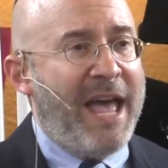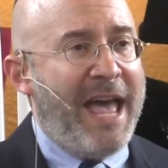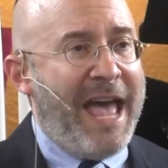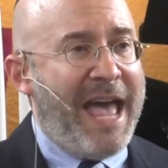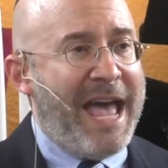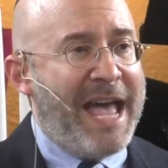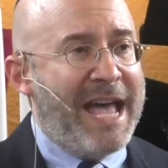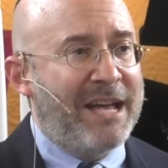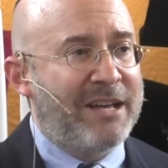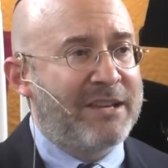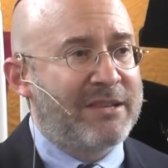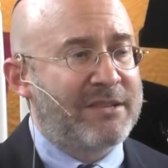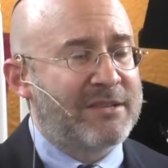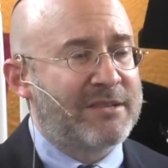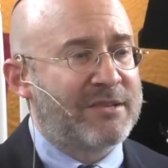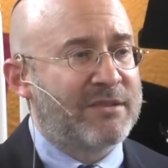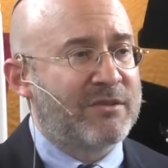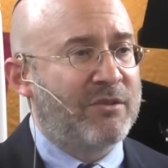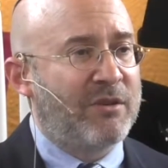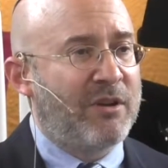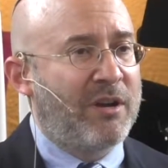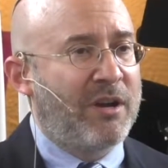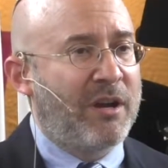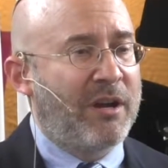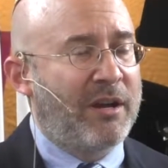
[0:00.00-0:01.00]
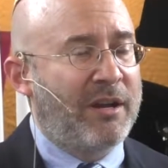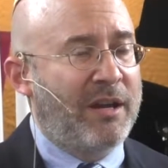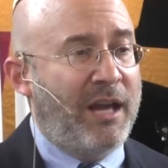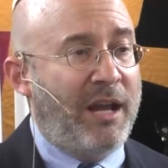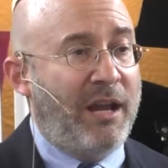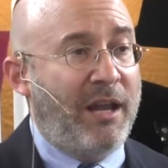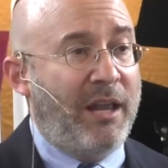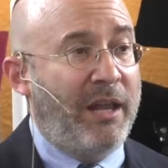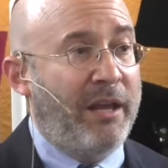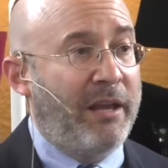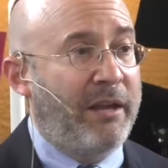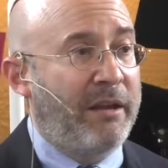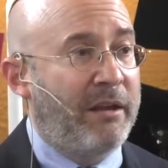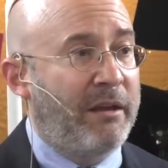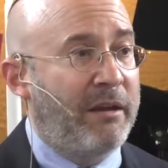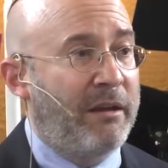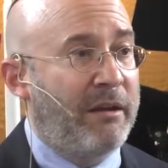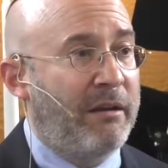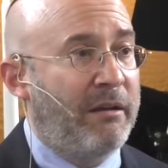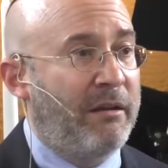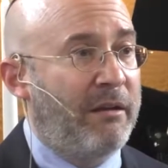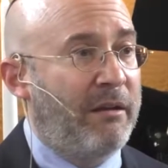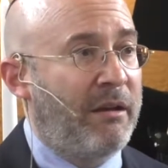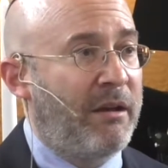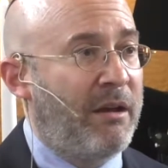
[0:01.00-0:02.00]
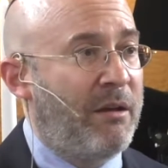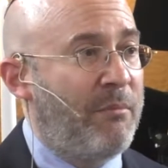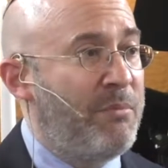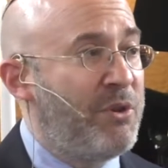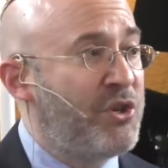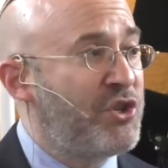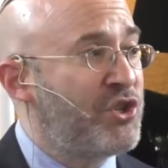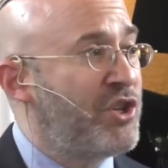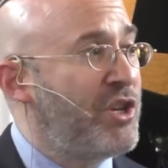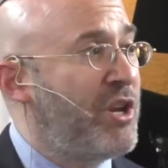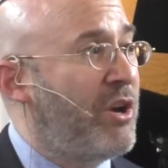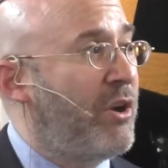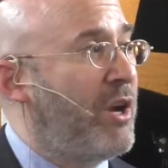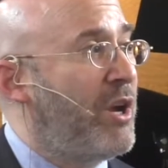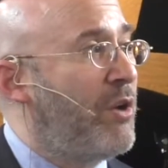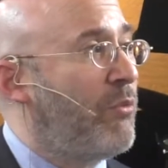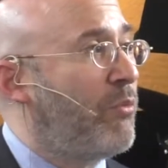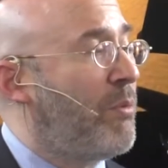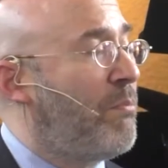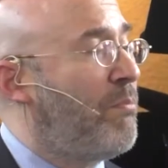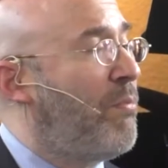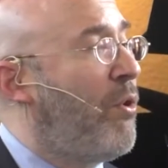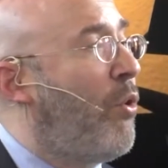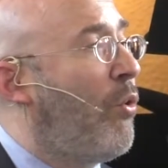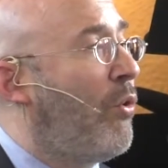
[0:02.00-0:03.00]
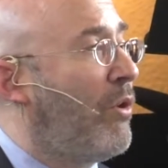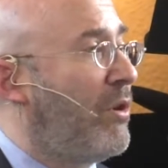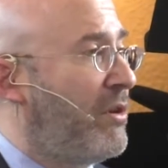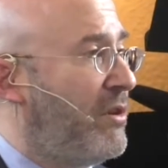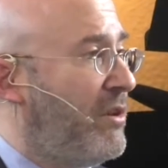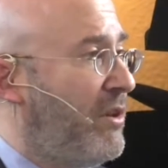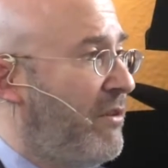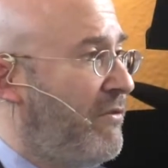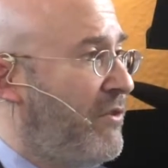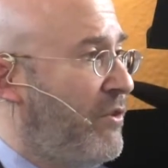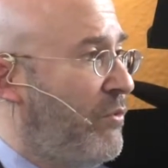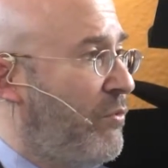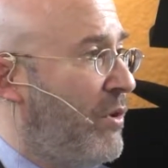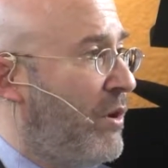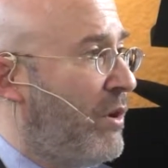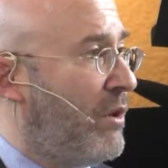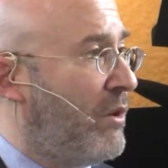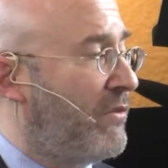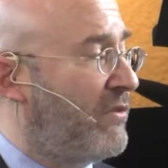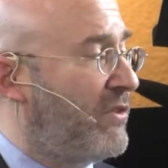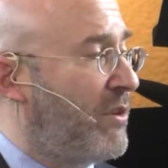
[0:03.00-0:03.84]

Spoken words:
as kind of like a missionary report, if you will.